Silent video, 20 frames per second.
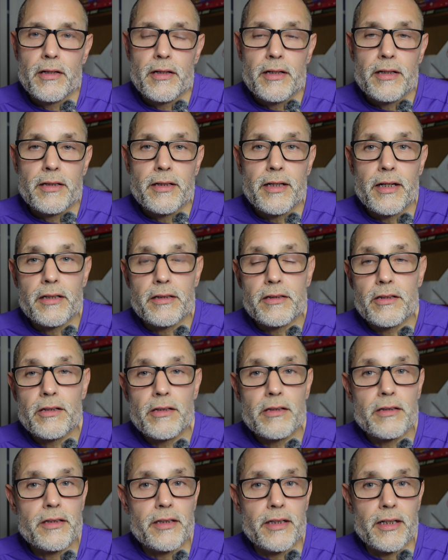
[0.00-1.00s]
Now the
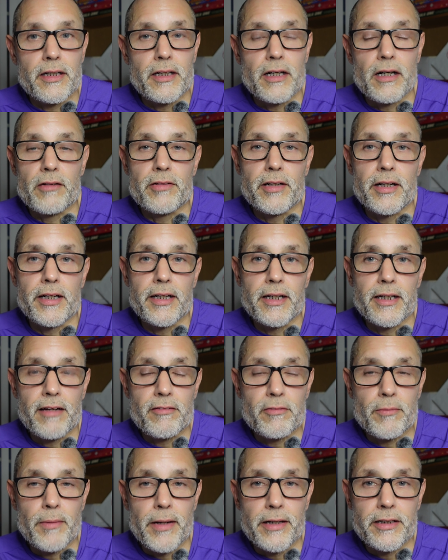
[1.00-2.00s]
third thing I really
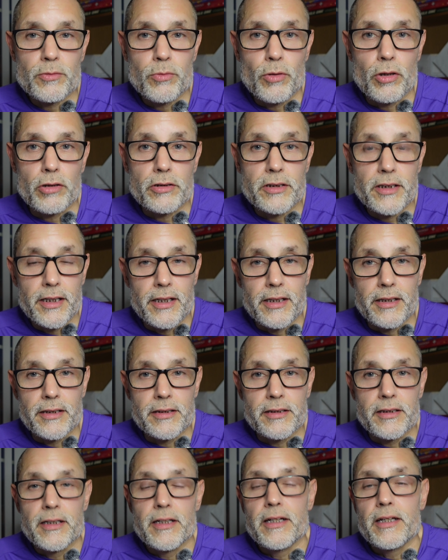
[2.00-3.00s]
love about this watch
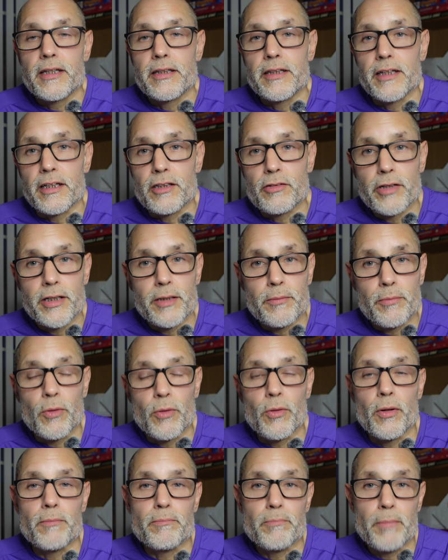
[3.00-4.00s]
is the
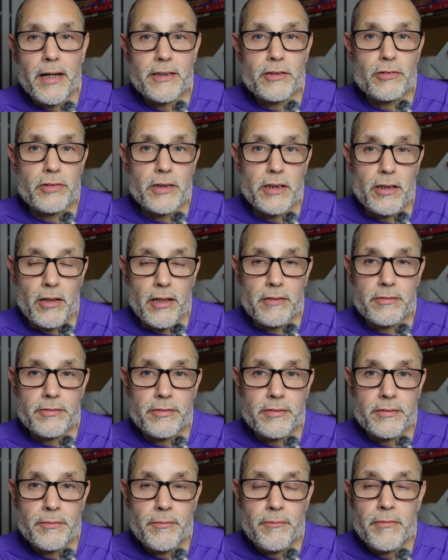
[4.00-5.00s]
incredible battery
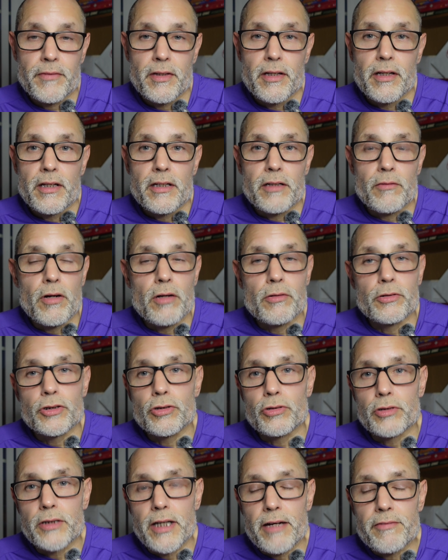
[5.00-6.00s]
life. Now, I was
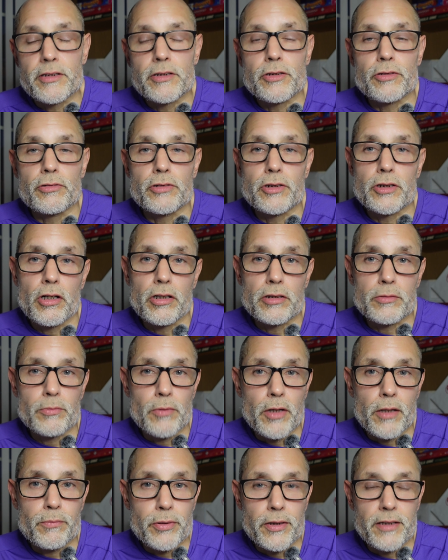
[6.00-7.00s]
used to having to charge
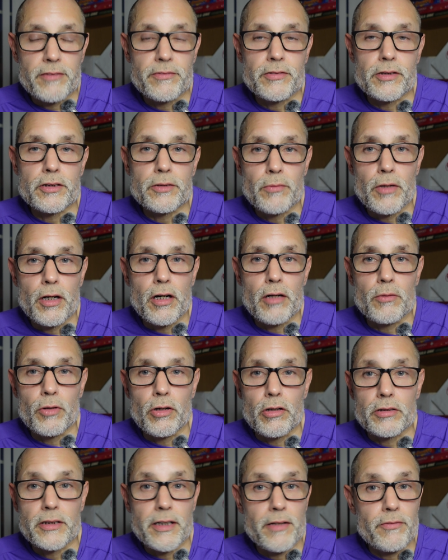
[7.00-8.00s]
my previous
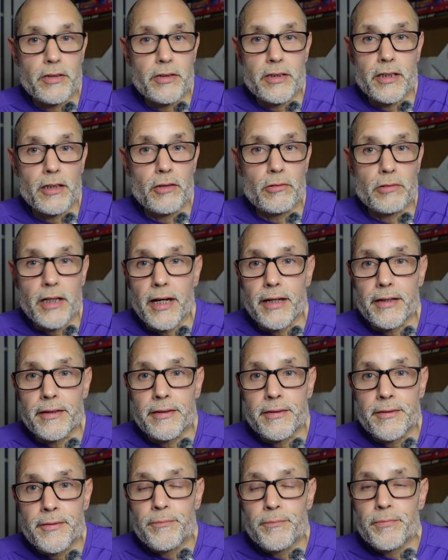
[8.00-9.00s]
smartwatch every single
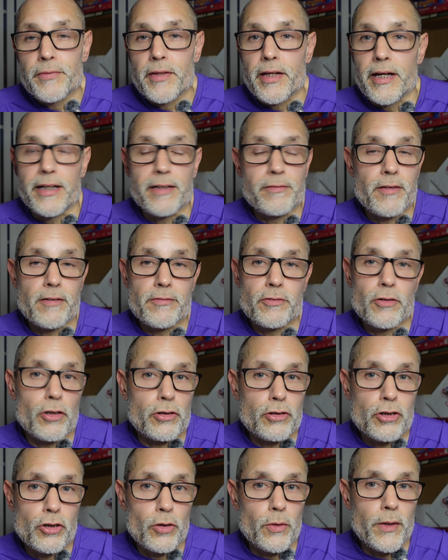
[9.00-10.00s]
day, and if I
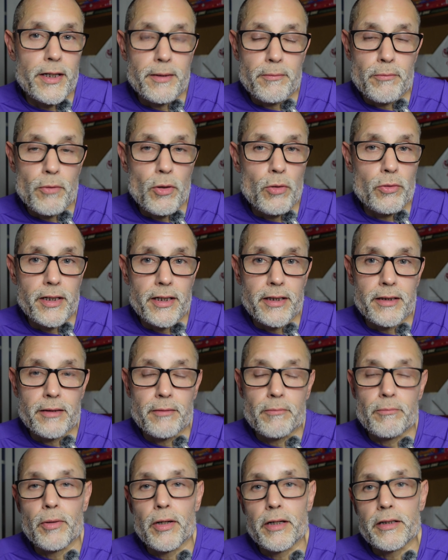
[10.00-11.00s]
forgot to do it in the
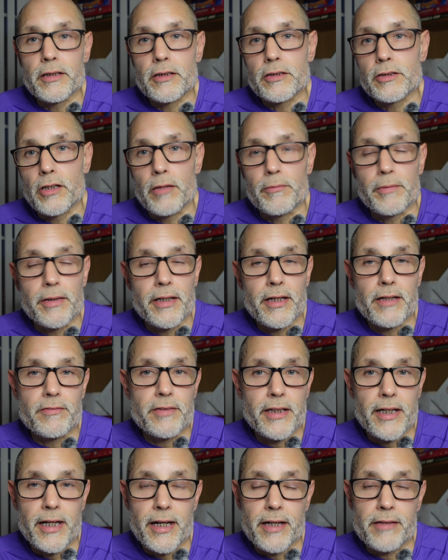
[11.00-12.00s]
morning, by the time the
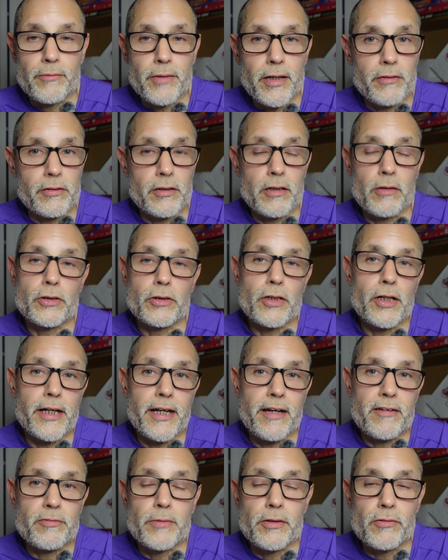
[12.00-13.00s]
evening came around and I was going
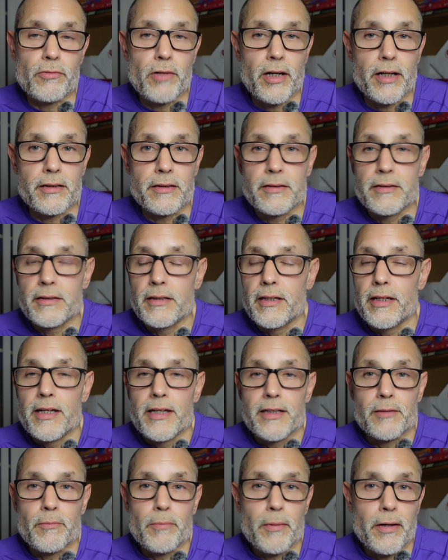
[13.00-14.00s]
out for my run,
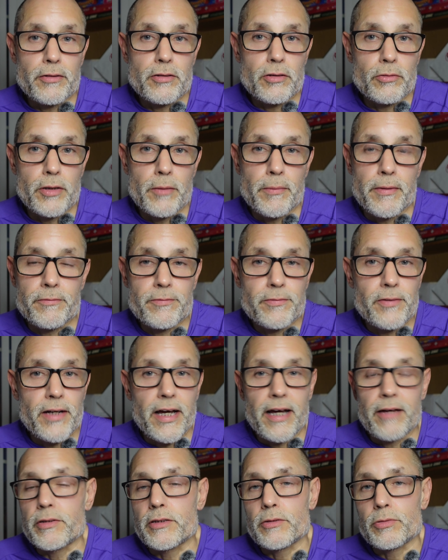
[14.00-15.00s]
the battery would have been
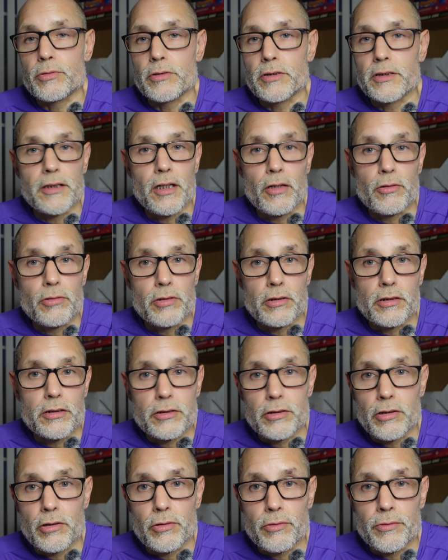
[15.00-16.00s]
flat, which was no good
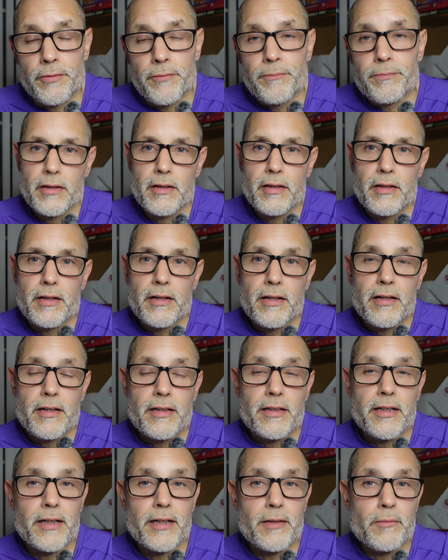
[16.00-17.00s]
at all.
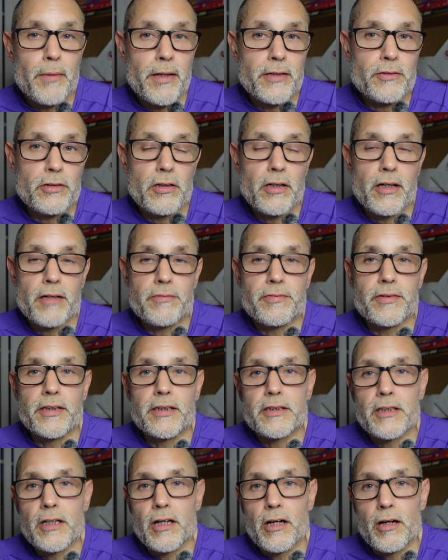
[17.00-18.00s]
Now the battery life in
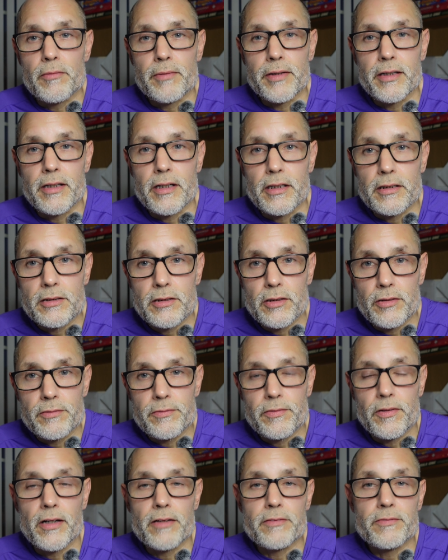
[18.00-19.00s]
this Garmin
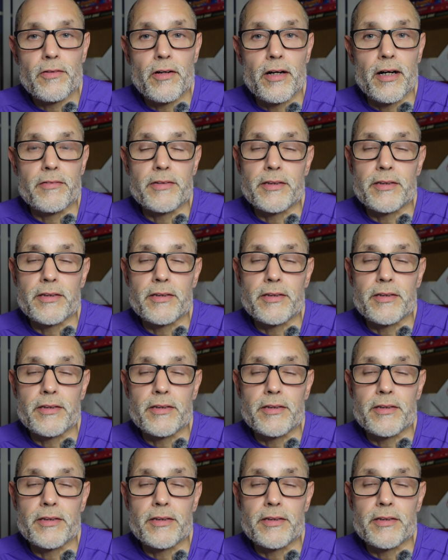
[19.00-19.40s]
255 is